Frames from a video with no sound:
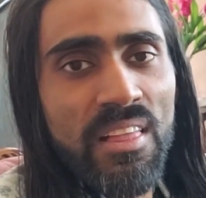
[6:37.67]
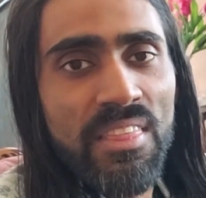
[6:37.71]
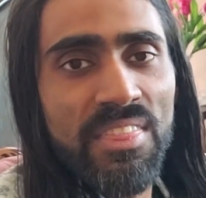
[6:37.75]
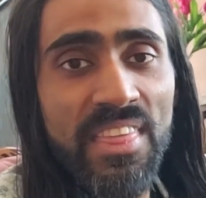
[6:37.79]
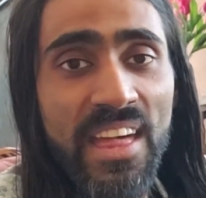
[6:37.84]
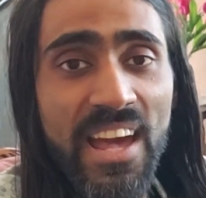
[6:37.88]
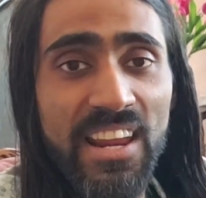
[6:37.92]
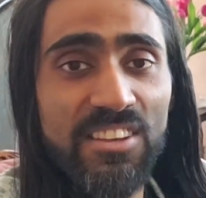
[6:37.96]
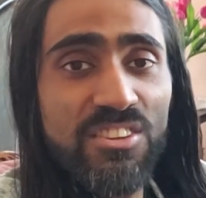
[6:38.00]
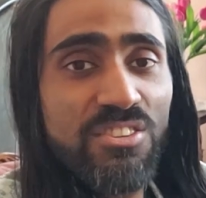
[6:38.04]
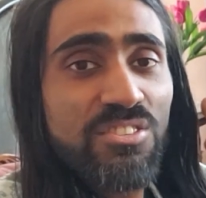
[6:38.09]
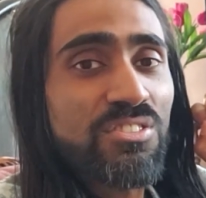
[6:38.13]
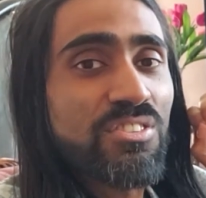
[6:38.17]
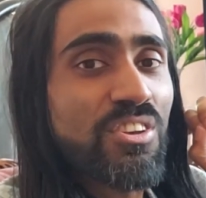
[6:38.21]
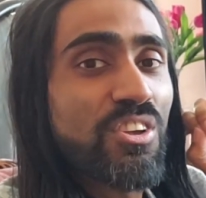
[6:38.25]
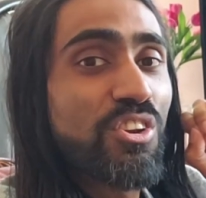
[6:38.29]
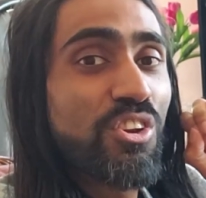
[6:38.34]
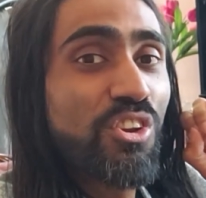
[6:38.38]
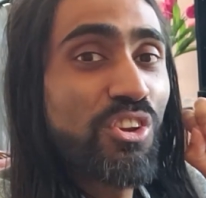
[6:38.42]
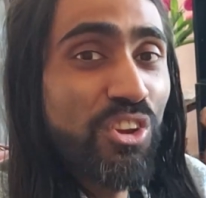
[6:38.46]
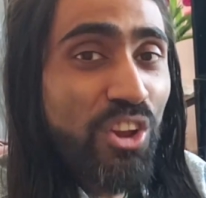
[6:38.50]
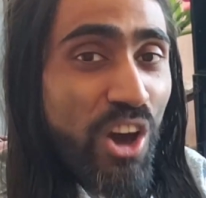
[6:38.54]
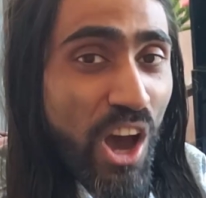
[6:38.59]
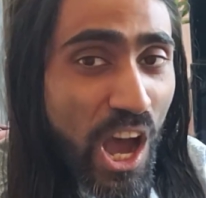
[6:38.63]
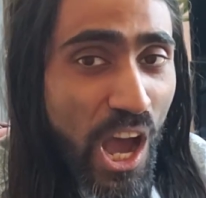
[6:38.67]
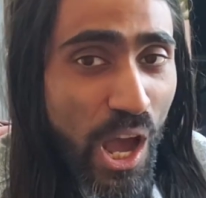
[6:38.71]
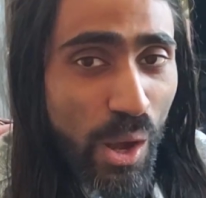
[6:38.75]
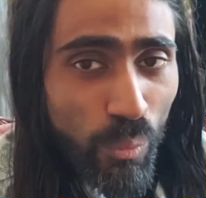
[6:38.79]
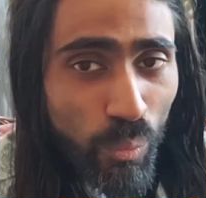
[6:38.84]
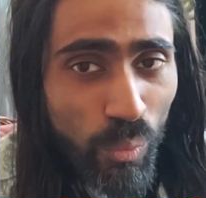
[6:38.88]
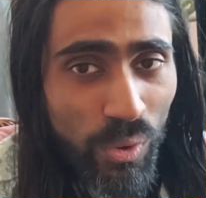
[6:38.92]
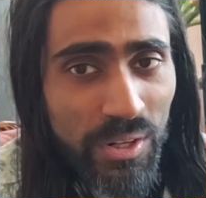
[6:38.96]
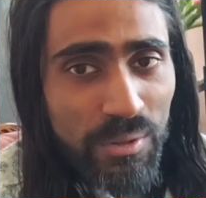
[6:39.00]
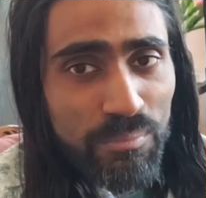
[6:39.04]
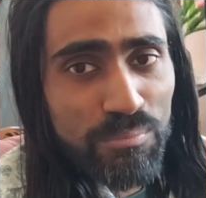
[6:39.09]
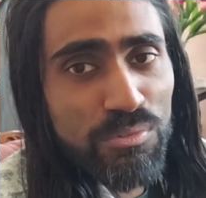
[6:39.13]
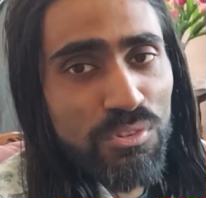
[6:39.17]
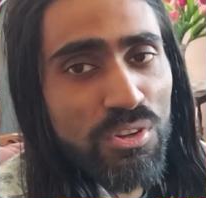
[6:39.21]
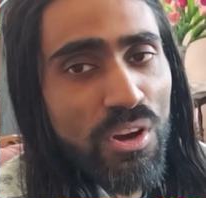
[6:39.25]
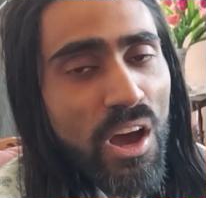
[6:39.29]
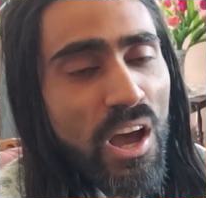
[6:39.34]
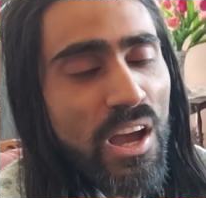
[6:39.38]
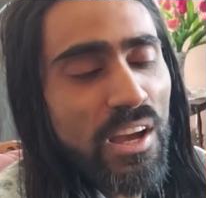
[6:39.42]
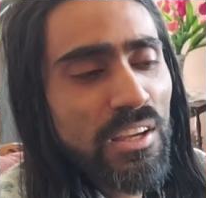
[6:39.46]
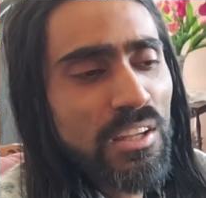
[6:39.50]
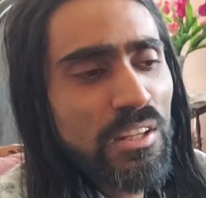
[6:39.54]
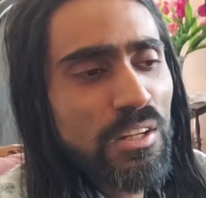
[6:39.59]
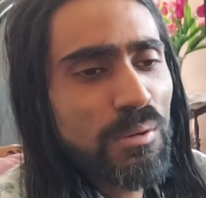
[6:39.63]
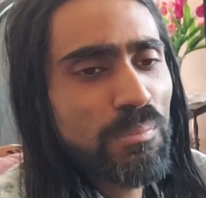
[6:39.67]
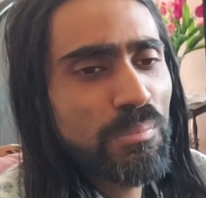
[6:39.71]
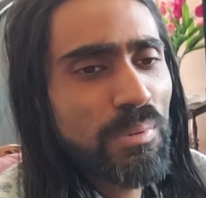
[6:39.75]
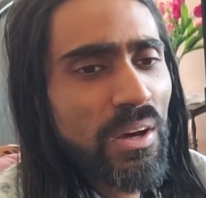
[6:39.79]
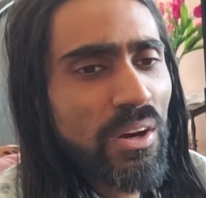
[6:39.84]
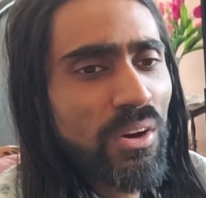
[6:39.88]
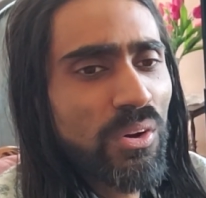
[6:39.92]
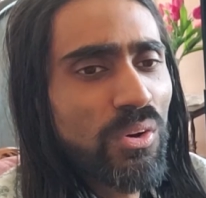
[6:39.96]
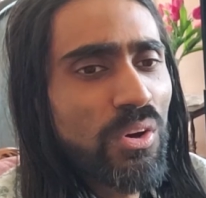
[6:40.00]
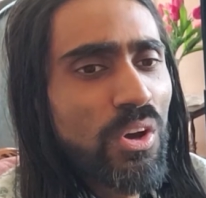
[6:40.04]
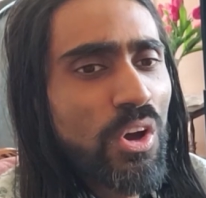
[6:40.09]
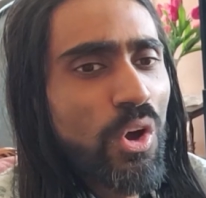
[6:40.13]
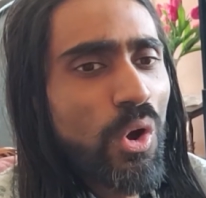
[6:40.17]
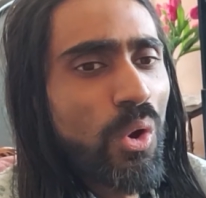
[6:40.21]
That is not what I'm talking about.